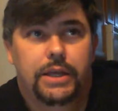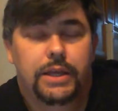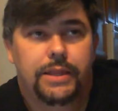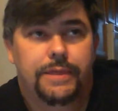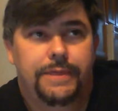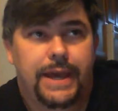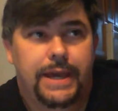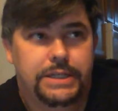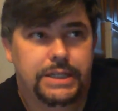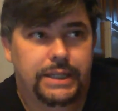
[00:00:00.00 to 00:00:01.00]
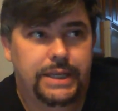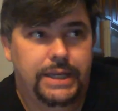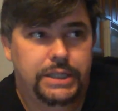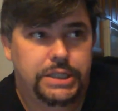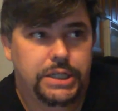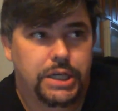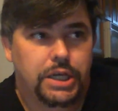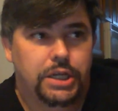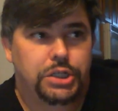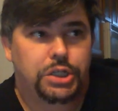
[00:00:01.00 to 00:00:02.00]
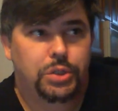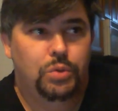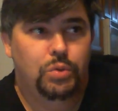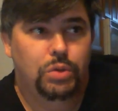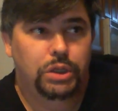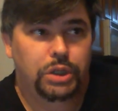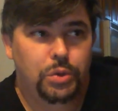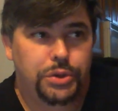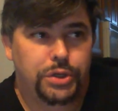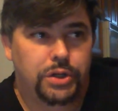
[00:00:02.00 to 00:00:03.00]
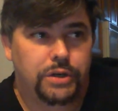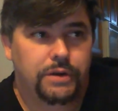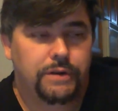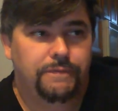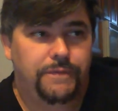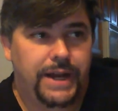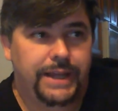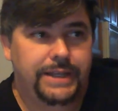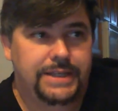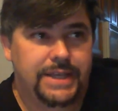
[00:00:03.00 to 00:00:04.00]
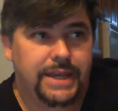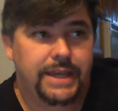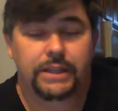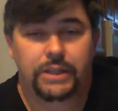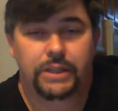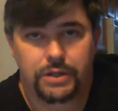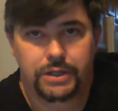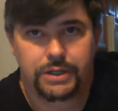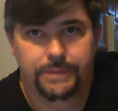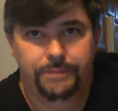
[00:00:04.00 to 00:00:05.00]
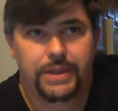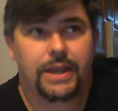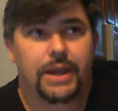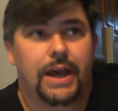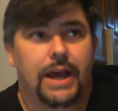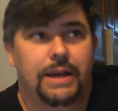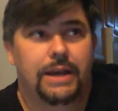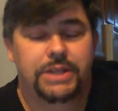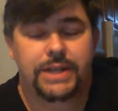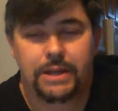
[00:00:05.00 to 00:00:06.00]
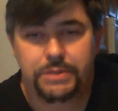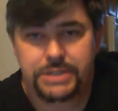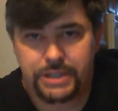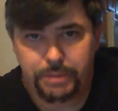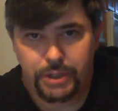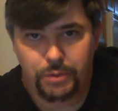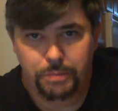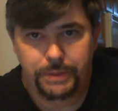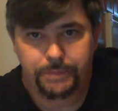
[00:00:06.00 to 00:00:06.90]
that leads to Luther finally saying, look, I'm denouncing the Pope.